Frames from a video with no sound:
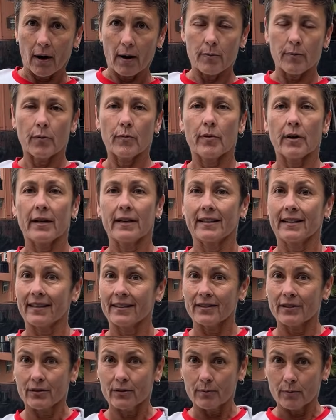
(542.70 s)
upper body
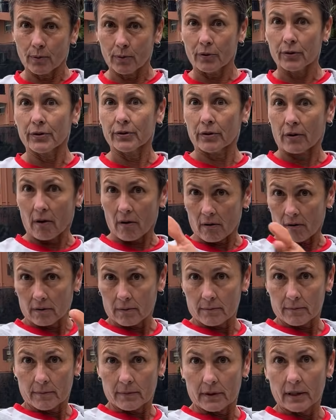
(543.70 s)
can support your
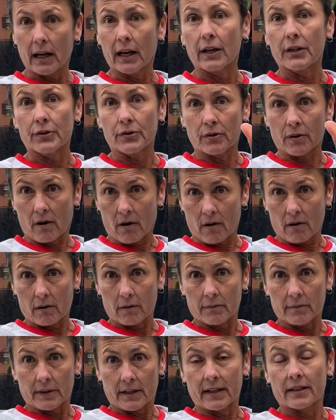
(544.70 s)
arm, and your
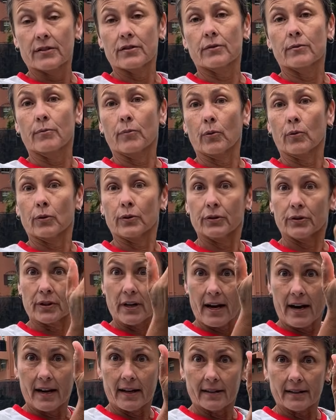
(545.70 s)
arm can support your
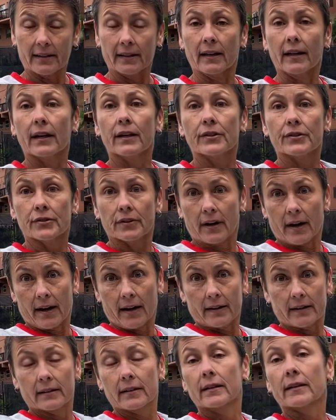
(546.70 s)
hand, and your
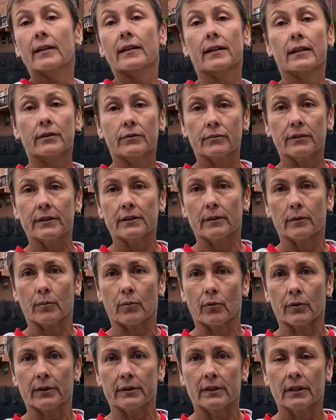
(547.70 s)
hand can win the
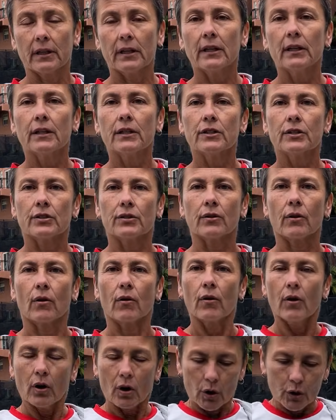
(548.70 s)
point.
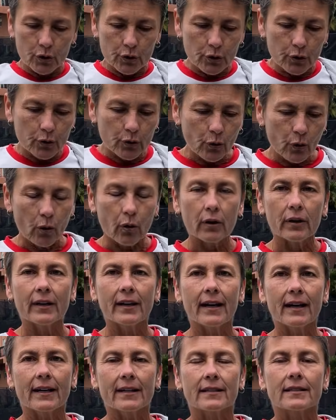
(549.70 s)
So your
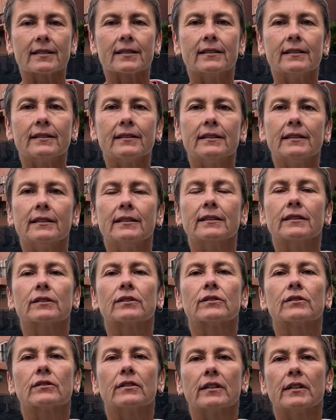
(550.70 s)
legs need
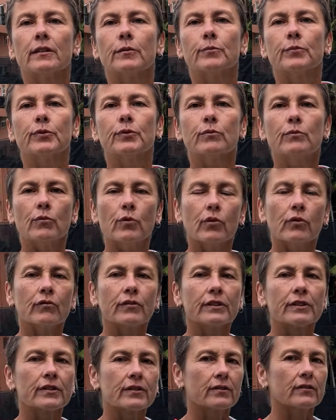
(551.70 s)
to keep you
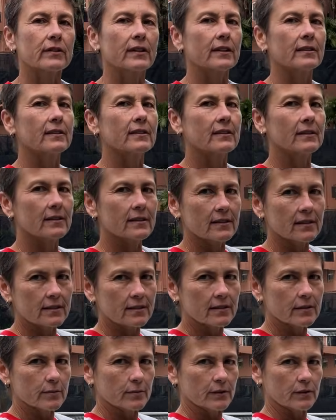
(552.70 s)
moving so that the
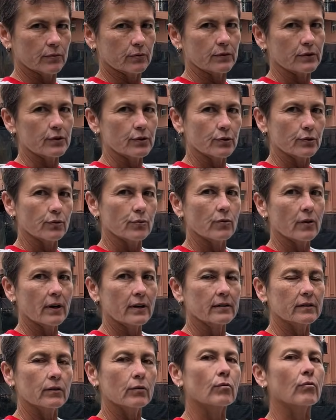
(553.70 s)
distance between you
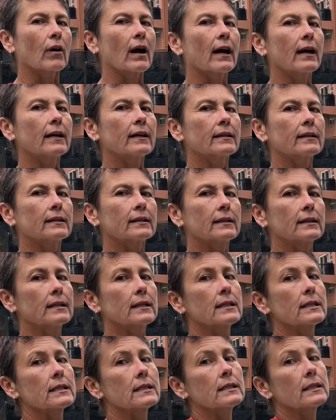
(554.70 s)
and the racket
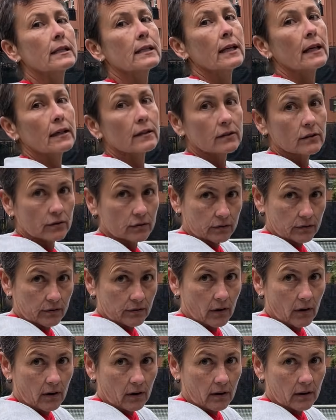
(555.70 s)
doesn't get too
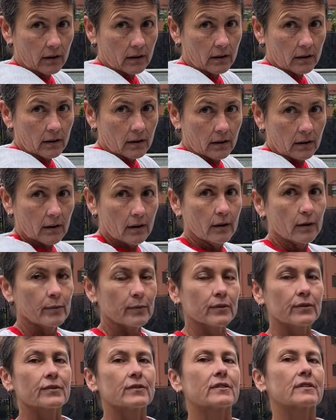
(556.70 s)
far.
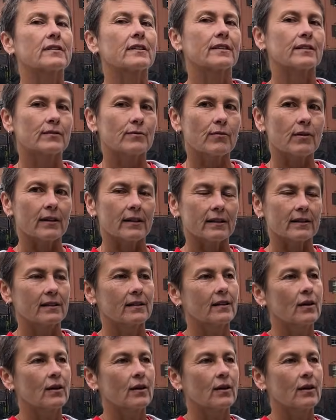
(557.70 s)
Because guess what?